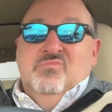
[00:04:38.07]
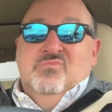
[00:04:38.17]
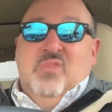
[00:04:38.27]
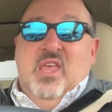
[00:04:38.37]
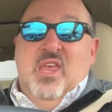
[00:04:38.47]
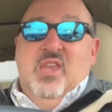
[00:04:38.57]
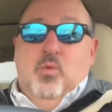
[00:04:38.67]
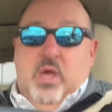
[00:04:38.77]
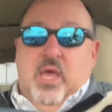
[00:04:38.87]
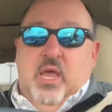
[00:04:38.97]

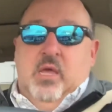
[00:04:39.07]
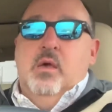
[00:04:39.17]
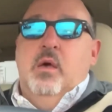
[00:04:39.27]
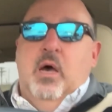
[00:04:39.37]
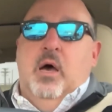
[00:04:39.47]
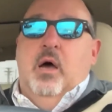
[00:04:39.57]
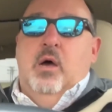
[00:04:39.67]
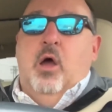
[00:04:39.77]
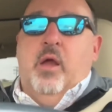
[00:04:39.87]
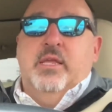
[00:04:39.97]
anyway, all
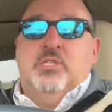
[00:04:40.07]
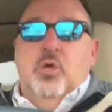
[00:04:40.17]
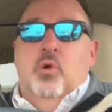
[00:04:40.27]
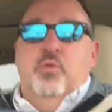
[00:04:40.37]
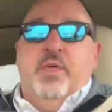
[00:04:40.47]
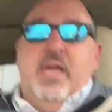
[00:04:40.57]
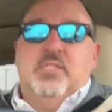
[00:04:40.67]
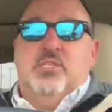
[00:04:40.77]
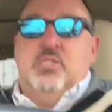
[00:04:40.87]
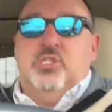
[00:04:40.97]
right. So
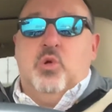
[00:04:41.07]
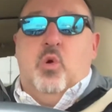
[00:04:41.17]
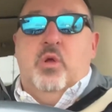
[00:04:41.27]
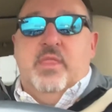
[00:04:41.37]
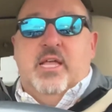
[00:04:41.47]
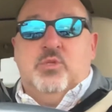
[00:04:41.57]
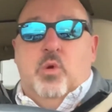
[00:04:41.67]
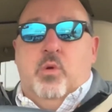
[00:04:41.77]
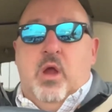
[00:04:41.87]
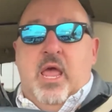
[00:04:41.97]
that's the story. That's where
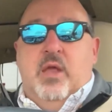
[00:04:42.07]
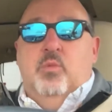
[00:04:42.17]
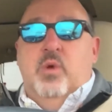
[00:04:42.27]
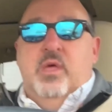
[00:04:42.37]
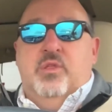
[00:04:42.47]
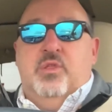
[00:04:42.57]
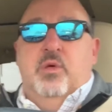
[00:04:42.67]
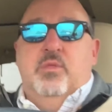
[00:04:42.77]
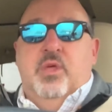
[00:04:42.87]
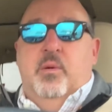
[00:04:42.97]
we're at
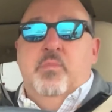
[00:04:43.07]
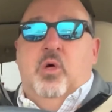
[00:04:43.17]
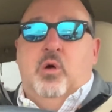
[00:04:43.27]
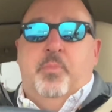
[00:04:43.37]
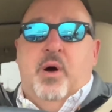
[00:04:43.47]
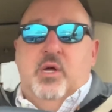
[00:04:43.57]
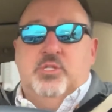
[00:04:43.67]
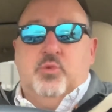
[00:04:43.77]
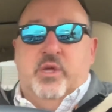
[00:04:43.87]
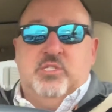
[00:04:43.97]
with the milk punch
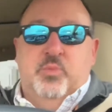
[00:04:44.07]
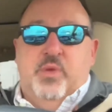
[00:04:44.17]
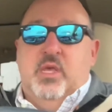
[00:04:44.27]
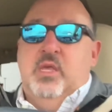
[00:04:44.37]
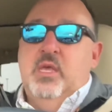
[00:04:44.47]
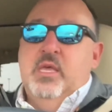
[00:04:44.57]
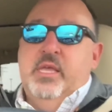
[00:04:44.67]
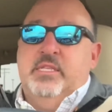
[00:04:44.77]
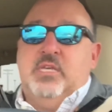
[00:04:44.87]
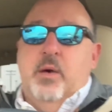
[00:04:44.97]
recipe.
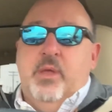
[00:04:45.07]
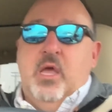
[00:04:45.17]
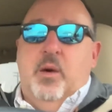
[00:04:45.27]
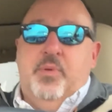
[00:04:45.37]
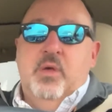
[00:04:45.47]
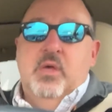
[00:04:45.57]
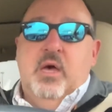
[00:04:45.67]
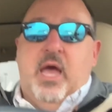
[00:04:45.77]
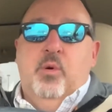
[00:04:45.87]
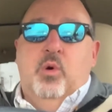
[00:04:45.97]
It's coming up.
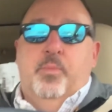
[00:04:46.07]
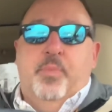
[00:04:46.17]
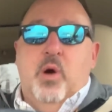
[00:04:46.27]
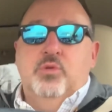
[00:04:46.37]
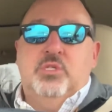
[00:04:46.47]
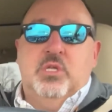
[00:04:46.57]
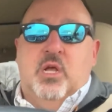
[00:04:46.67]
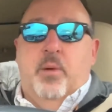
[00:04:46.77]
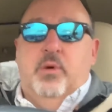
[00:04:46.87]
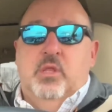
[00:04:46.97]
I will post a
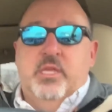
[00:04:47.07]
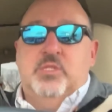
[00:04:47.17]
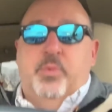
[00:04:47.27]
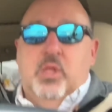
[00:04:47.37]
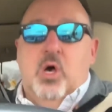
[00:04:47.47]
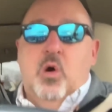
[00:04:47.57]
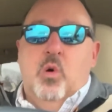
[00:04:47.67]
couple of links below